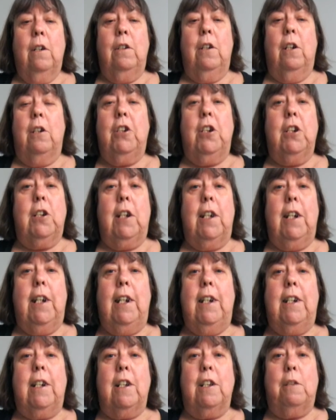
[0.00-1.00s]
Not just
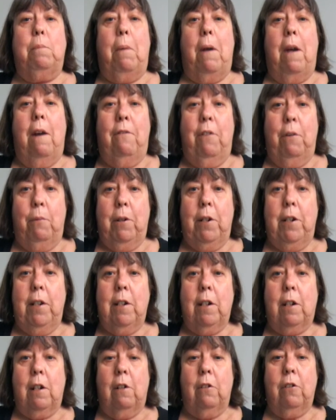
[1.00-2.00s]
leaders, but everyone
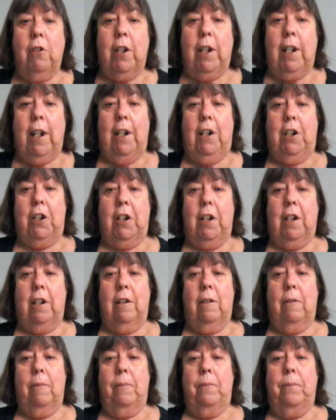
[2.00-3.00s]
in the
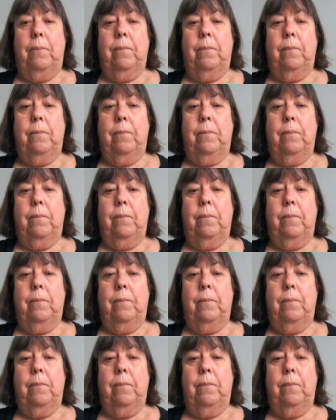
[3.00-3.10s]
congregation.